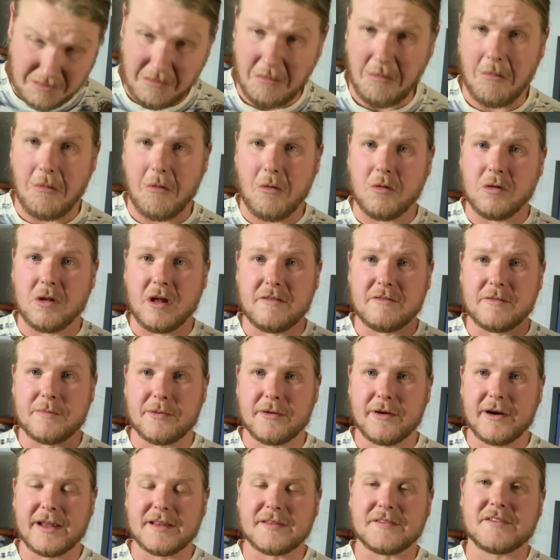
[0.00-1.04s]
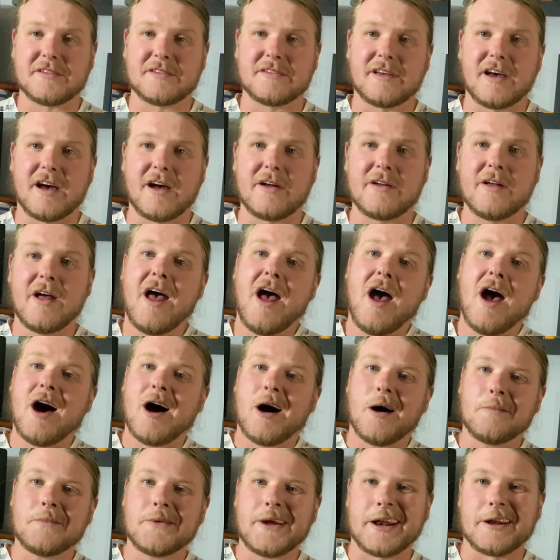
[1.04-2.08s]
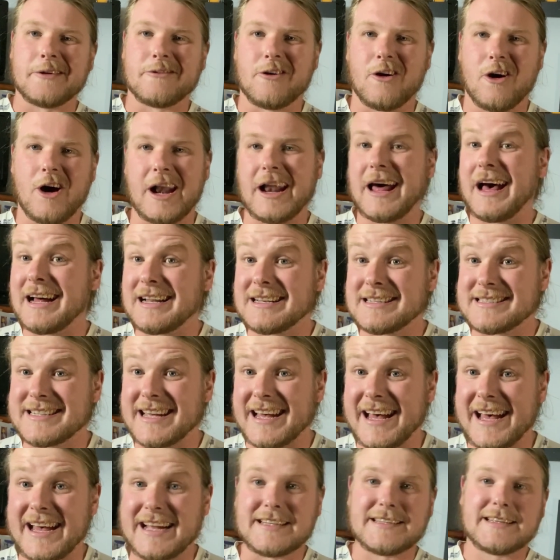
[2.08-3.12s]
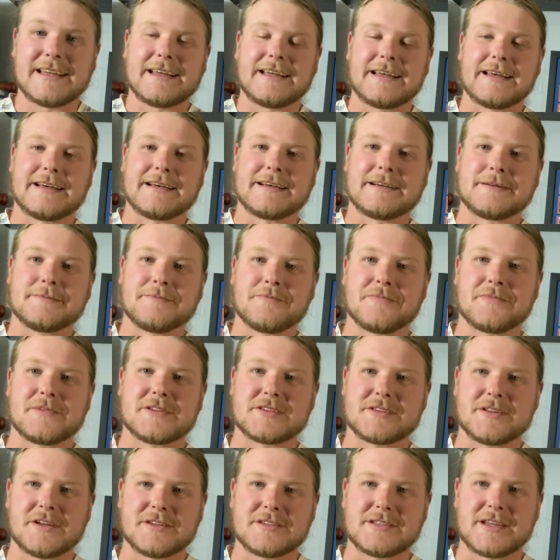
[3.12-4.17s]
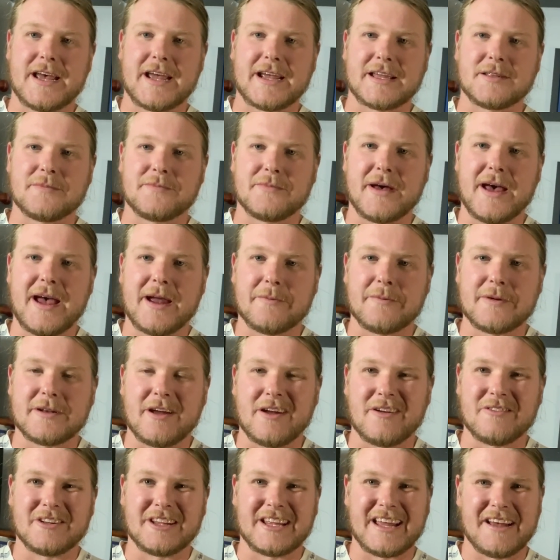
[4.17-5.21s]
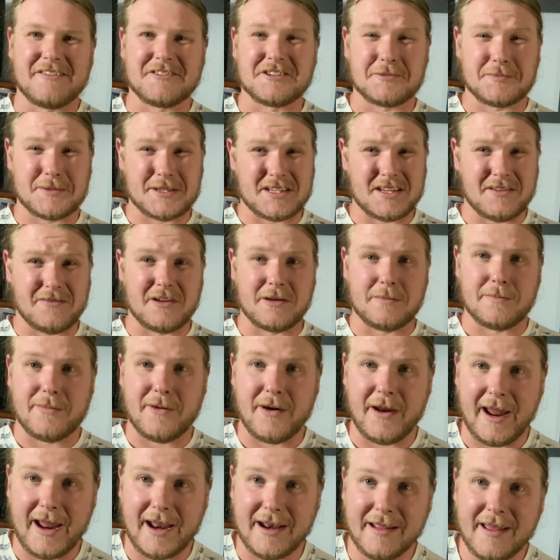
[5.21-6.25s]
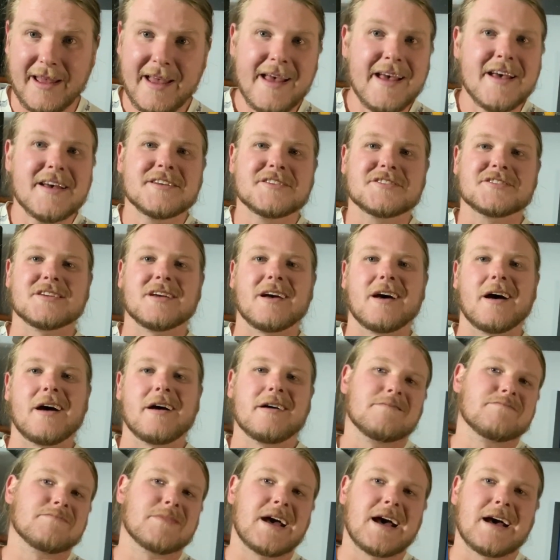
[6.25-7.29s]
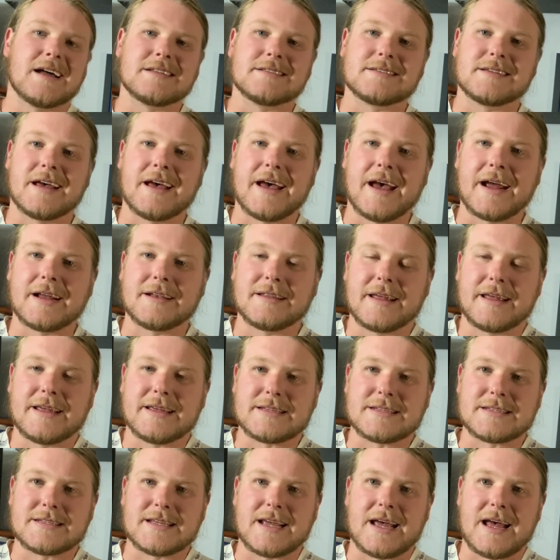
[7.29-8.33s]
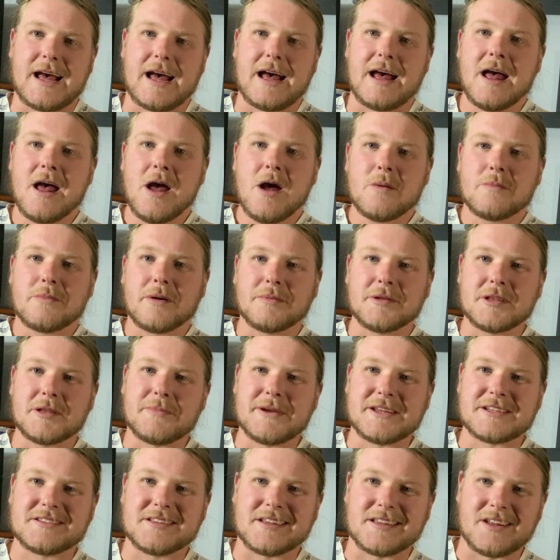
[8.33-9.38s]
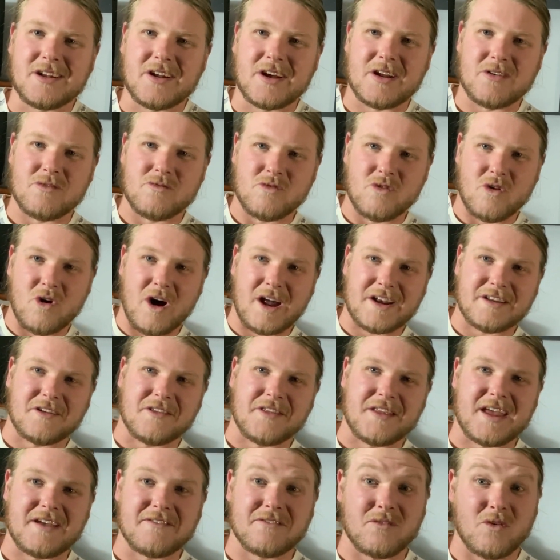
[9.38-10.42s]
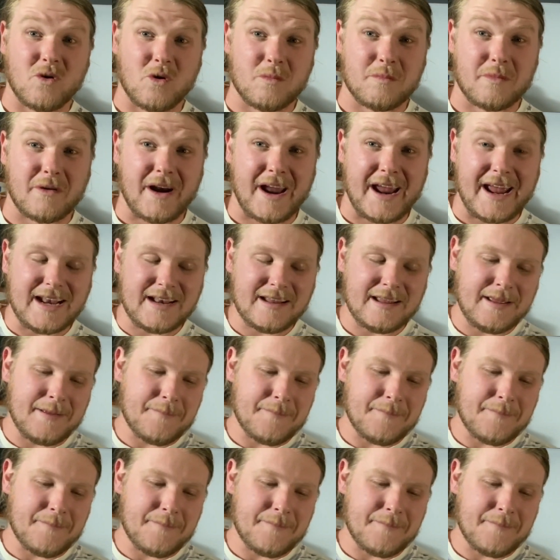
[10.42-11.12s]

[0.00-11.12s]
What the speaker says: all over prints. So I'm going to write untagged. There's no tag in the back. We don't really have a specific brand. So untagged is probably the best thing that I can write on there for brand.